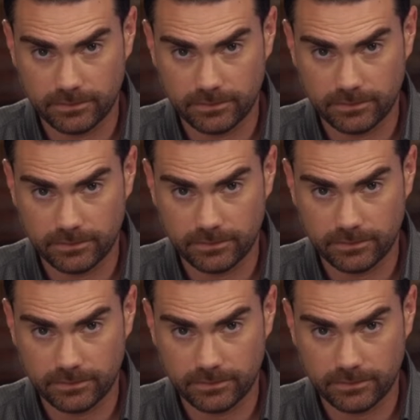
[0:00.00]

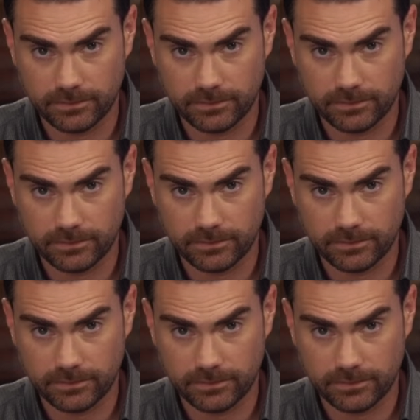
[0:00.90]

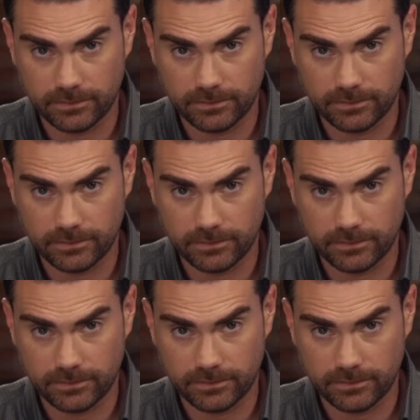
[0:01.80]

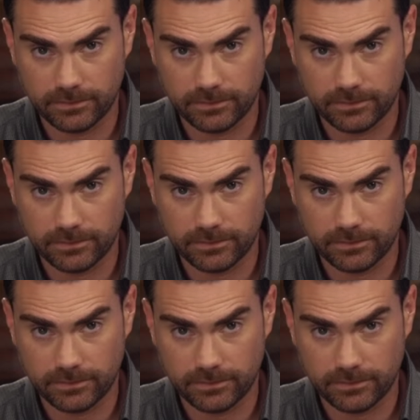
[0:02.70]

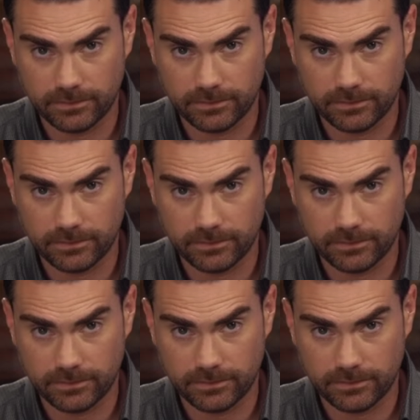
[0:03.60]

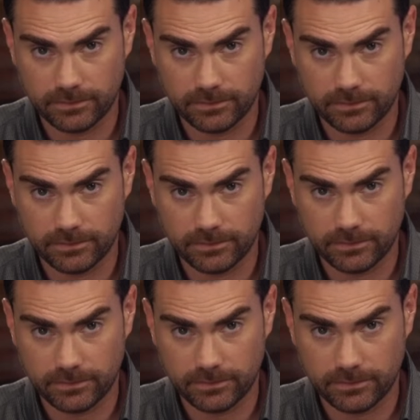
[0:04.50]

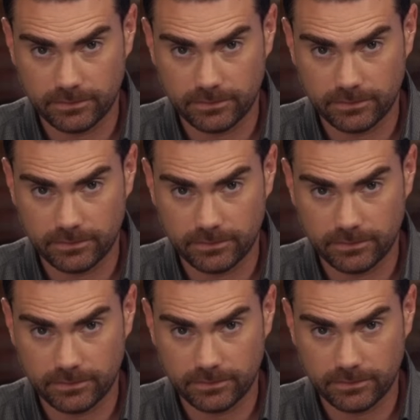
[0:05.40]

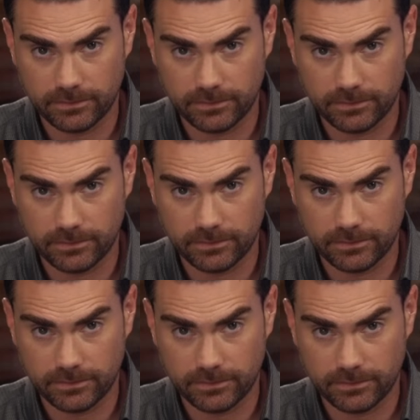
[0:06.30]

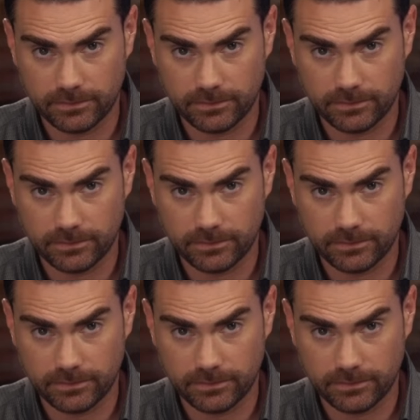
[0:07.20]
This person isn't speaking.